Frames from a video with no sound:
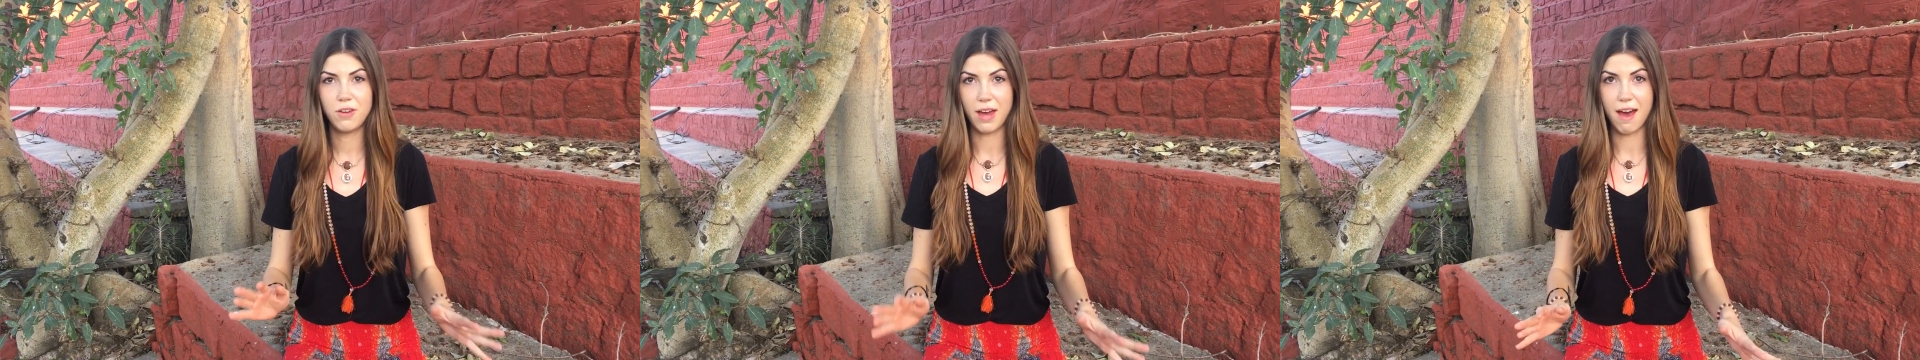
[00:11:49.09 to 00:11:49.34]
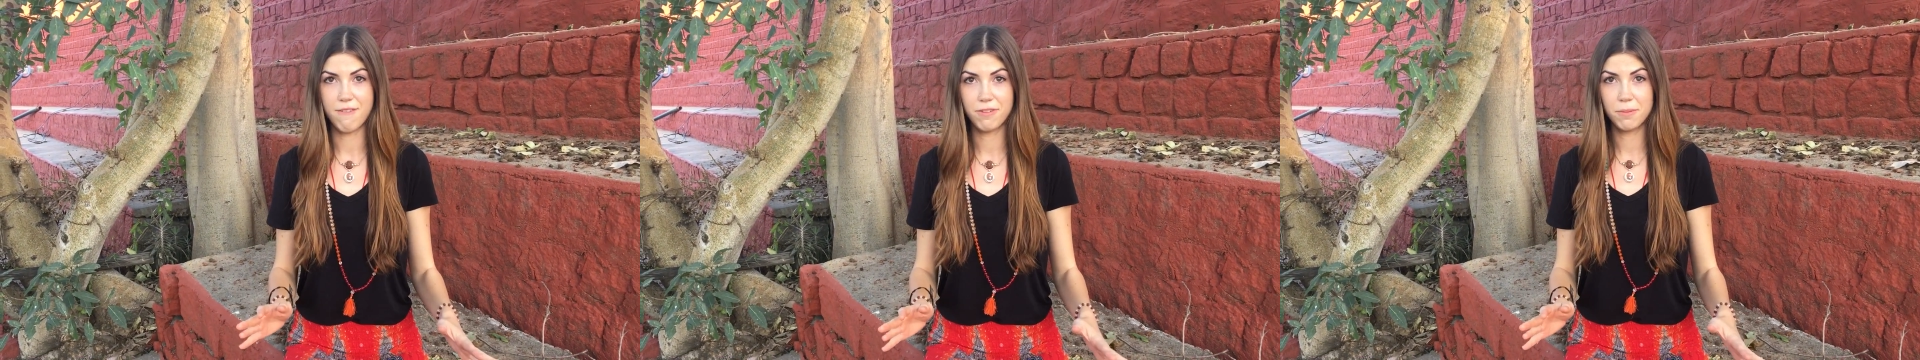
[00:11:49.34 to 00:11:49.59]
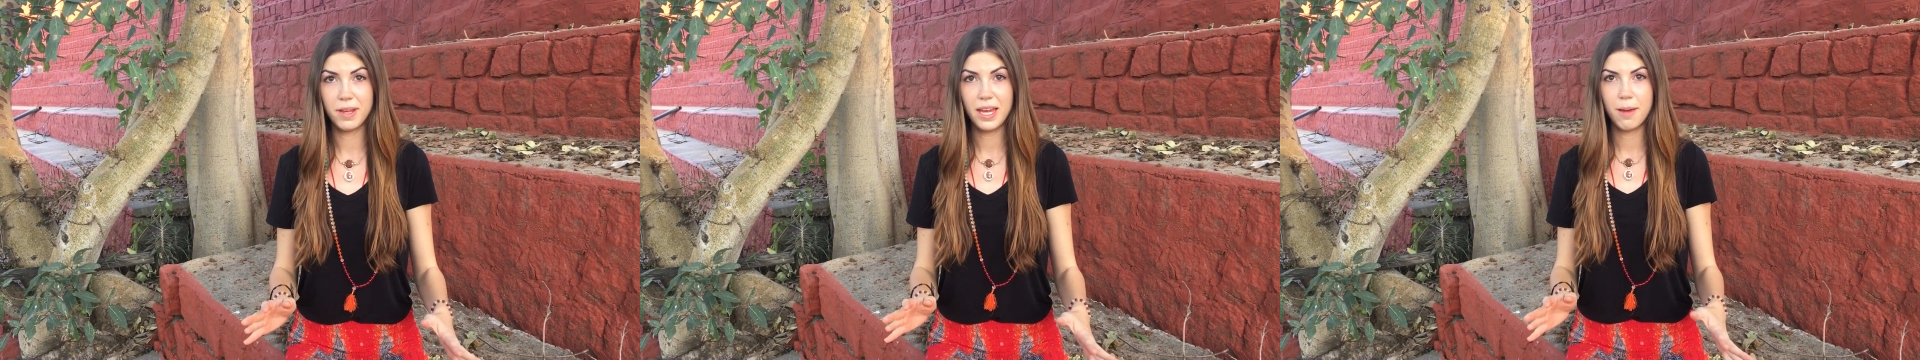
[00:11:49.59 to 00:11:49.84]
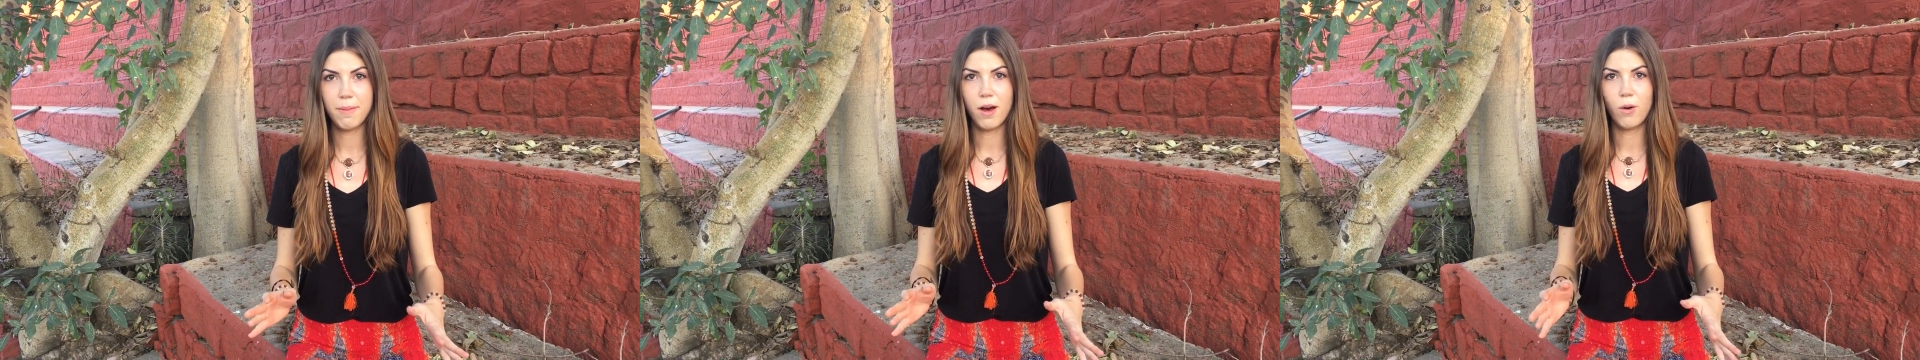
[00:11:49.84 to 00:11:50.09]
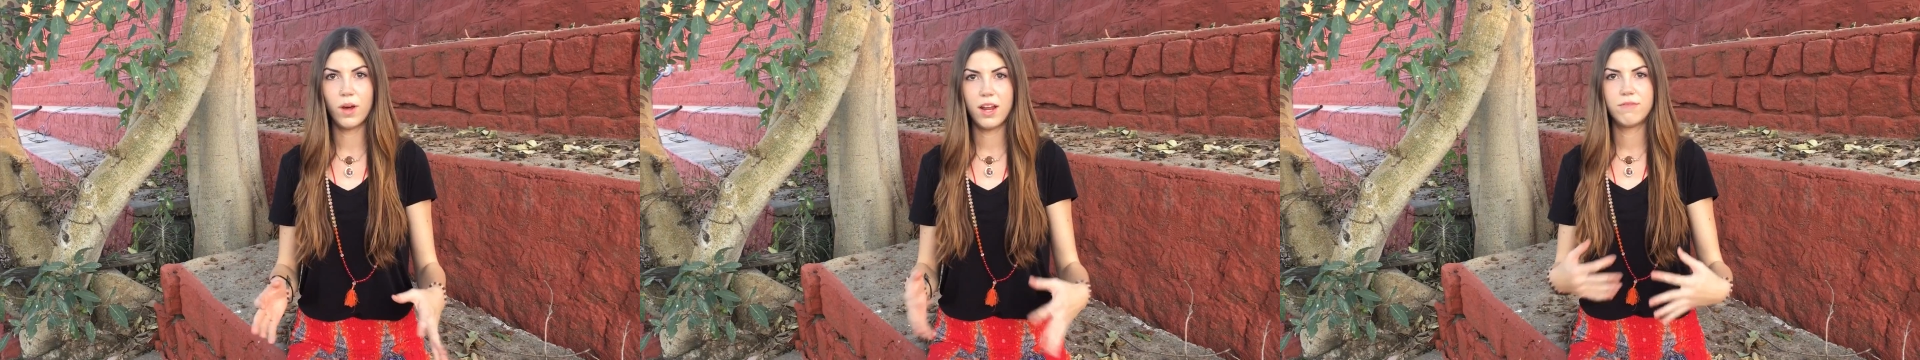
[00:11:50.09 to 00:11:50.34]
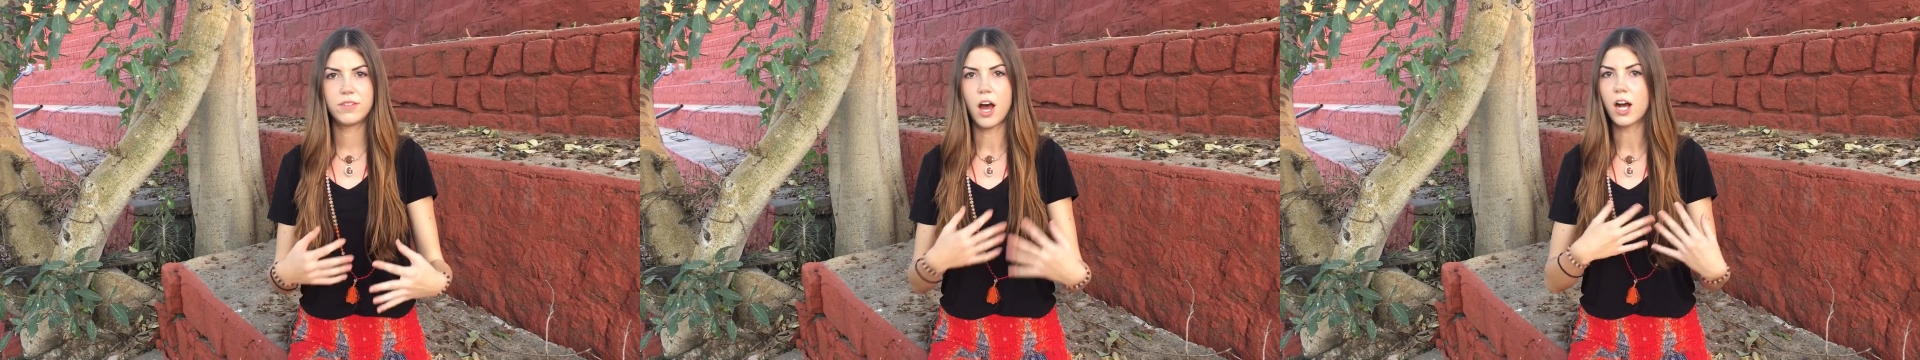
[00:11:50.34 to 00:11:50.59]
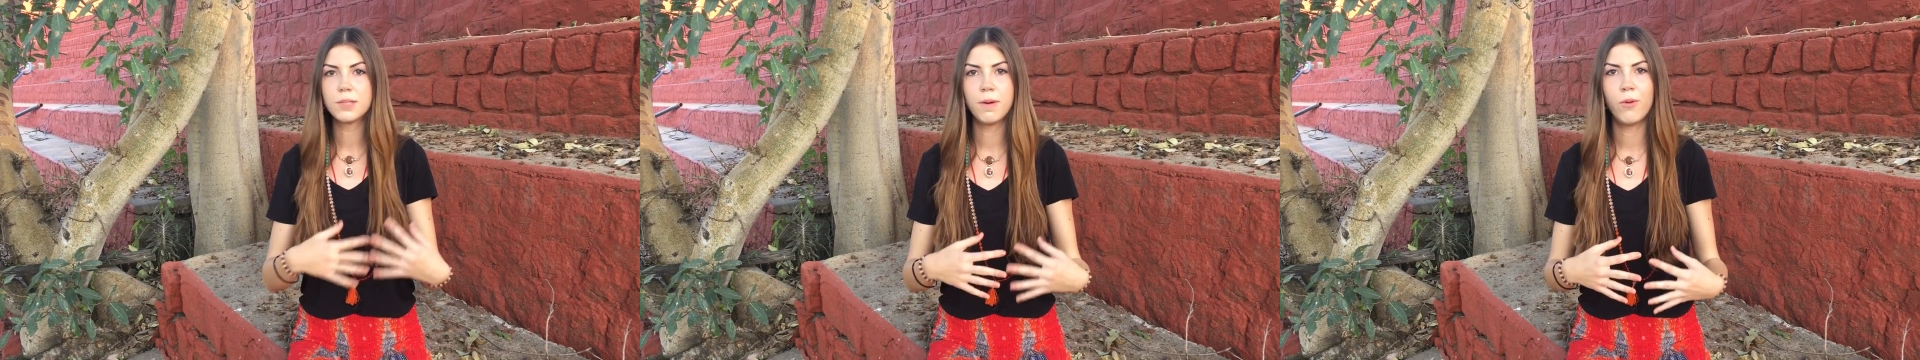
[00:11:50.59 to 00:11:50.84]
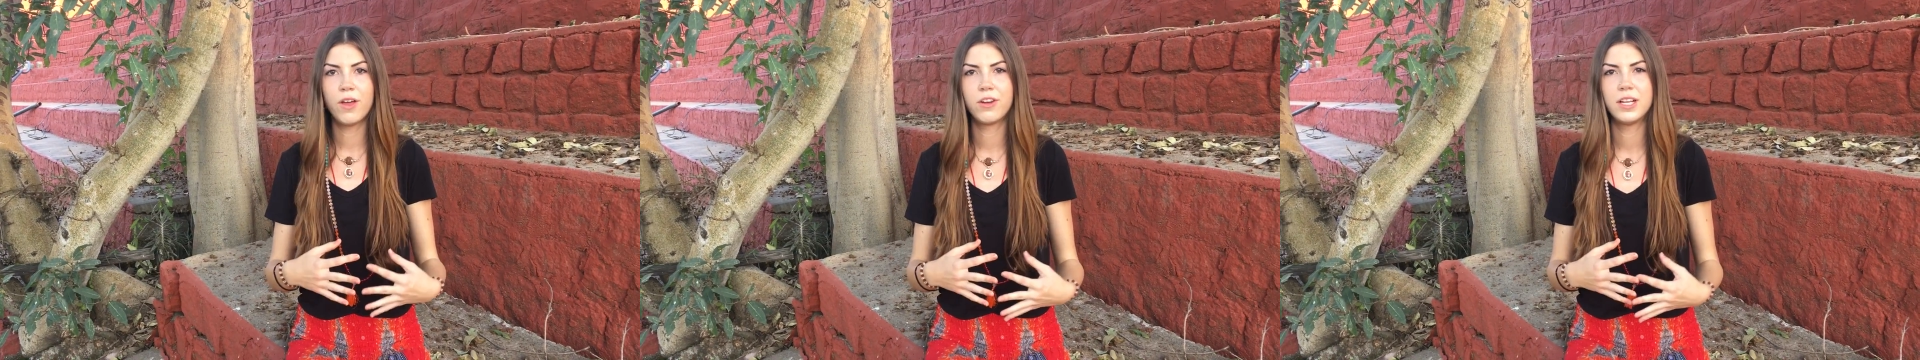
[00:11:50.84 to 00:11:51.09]
you have for me about what I've talked
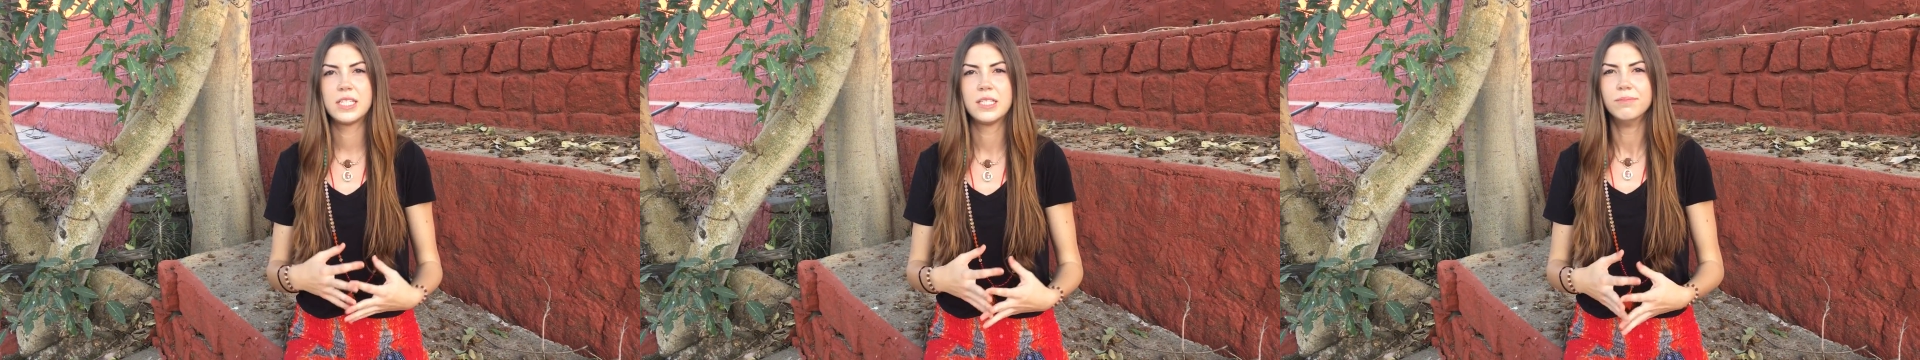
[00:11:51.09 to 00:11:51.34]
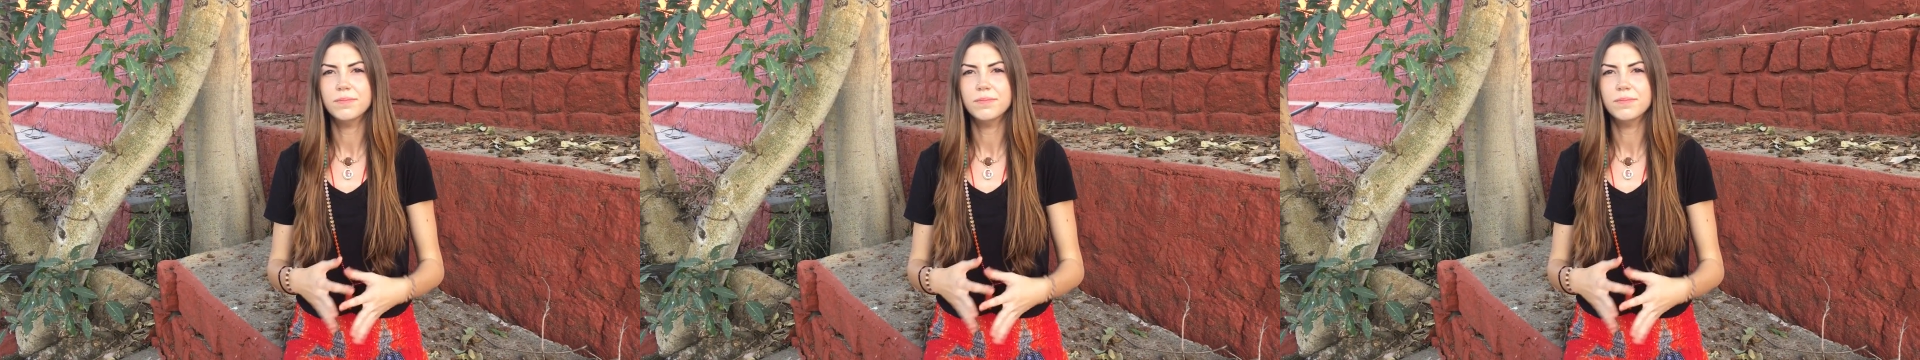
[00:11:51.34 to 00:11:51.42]
about, whether it's